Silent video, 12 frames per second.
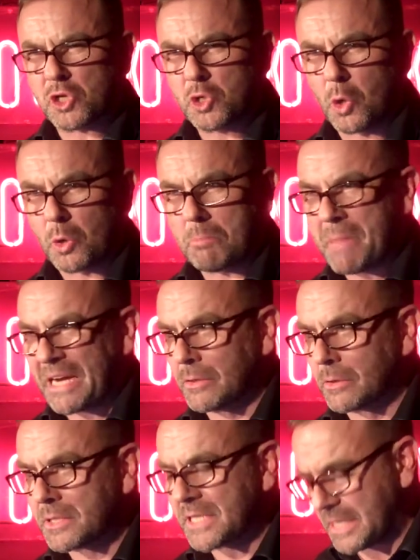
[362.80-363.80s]
in short,
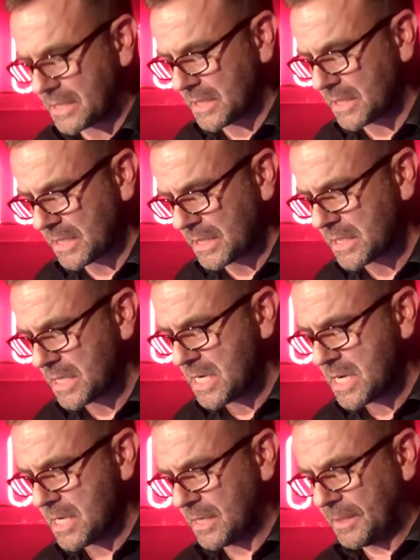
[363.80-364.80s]
mangled sentences.
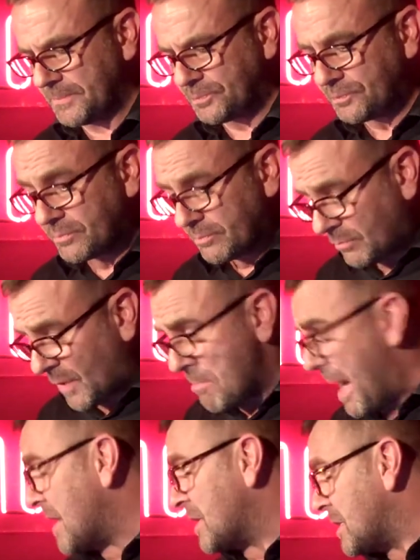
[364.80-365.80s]

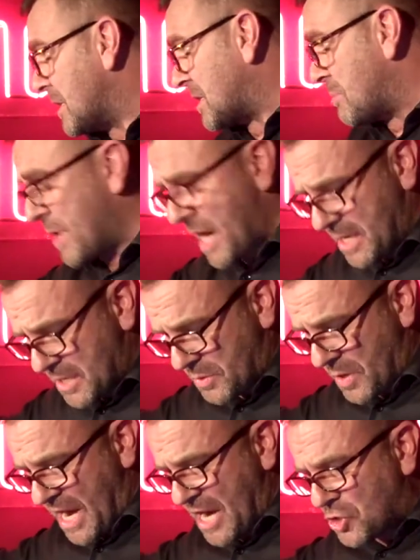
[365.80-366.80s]
Mandy disappeared
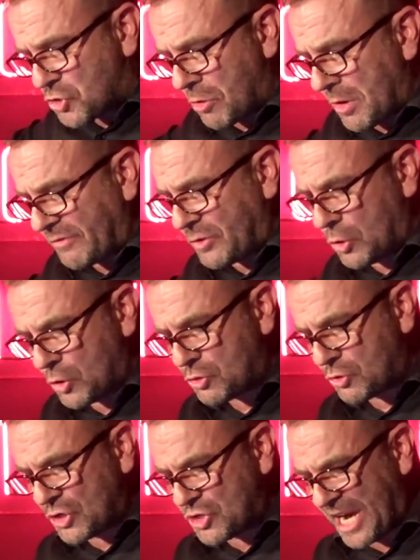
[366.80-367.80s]
into a hedgerow of
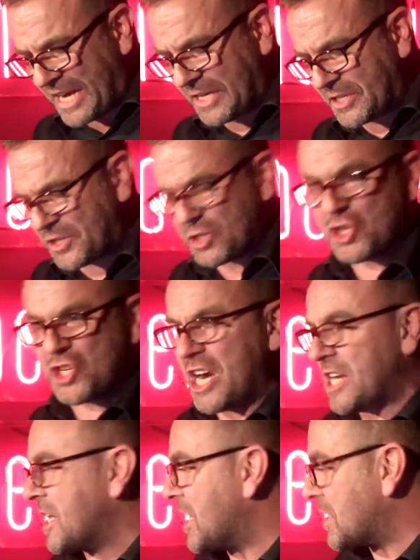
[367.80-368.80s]
corduroy jackets and
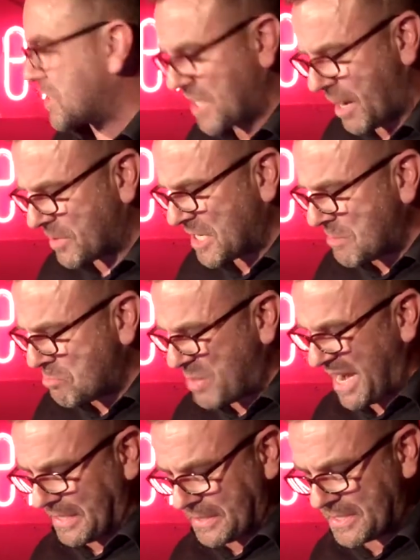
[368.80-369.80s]
shiny-arsed gabardine
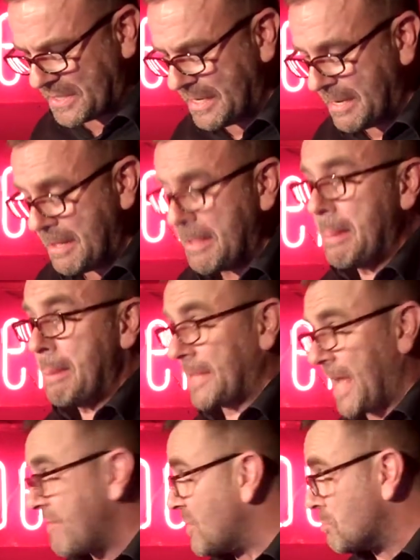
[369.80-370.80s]
pants.
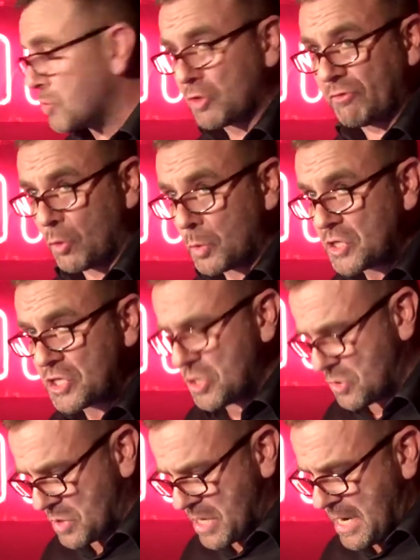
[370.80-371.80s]
Kevin pushed forward
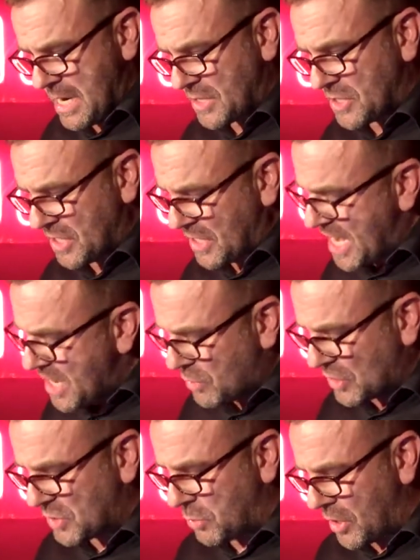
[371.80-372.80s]
too, until he
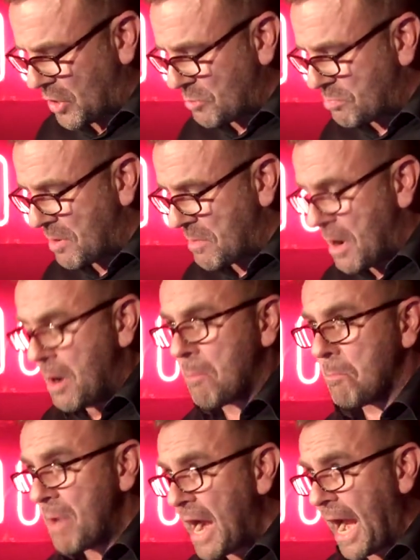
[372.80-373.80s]
was swallowed, but
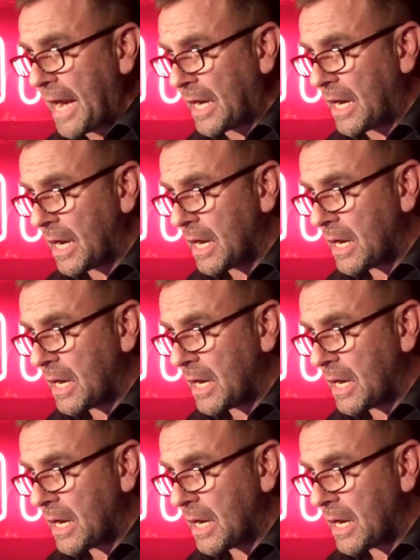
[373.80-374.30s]
Mac